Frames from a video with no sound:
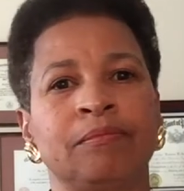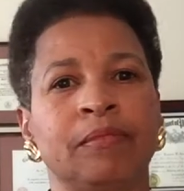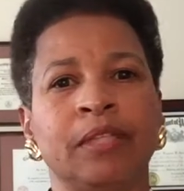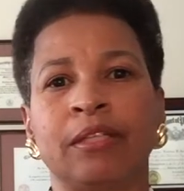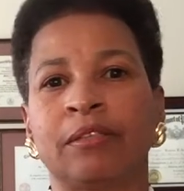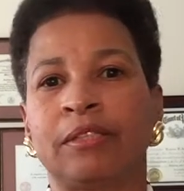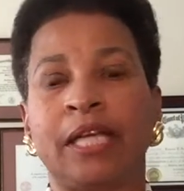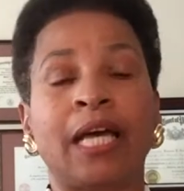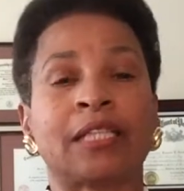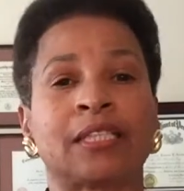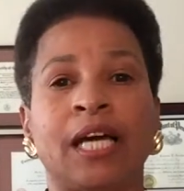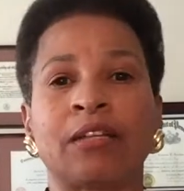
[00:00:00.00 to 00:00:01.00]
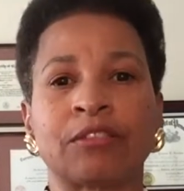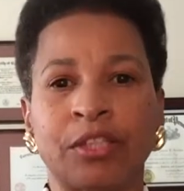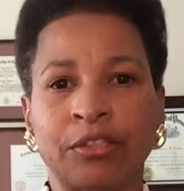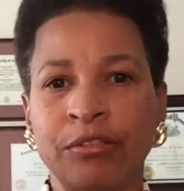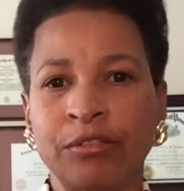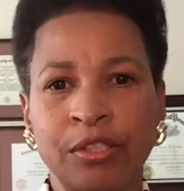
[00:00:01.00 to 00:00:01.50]
their tax dollars
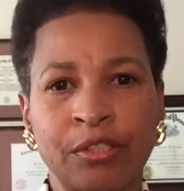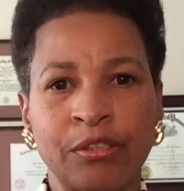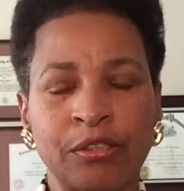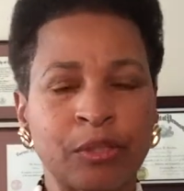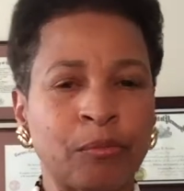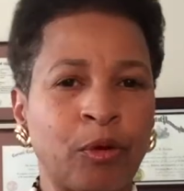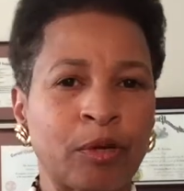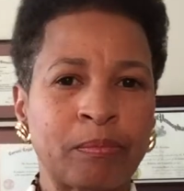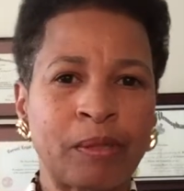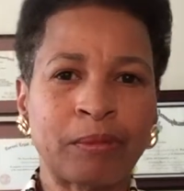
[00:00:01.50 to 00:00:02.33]
are used to support